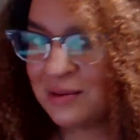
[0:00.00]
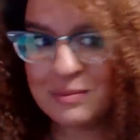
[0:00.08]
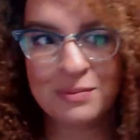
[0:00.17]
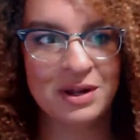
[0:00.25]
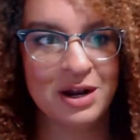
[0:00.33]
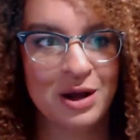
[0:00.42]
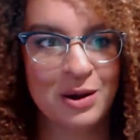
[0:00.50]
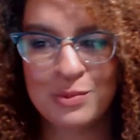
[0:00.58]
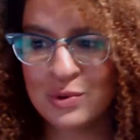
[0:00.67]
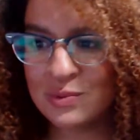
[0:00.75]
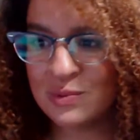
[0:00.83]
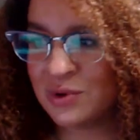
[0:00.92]
But
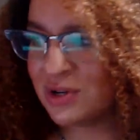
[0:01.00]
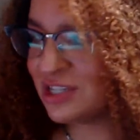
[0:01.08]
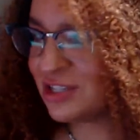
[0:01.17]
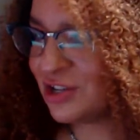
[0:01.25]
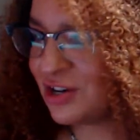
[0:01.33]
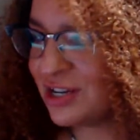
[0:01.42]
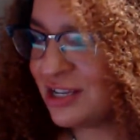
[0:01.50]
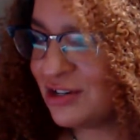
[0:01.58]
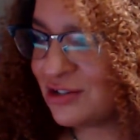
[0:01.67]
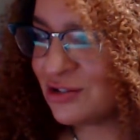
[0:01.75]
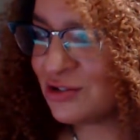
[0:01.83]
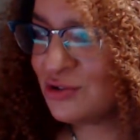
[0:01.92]
we'll get started here
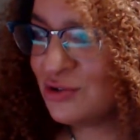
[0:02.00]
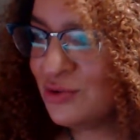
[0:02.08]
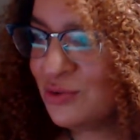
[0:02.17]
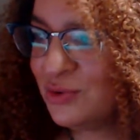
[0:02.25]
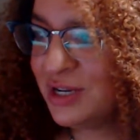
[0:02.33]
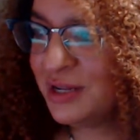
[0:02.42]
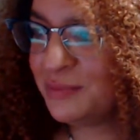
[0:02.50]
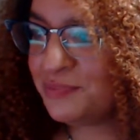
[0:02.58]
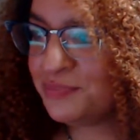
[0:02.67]
soon.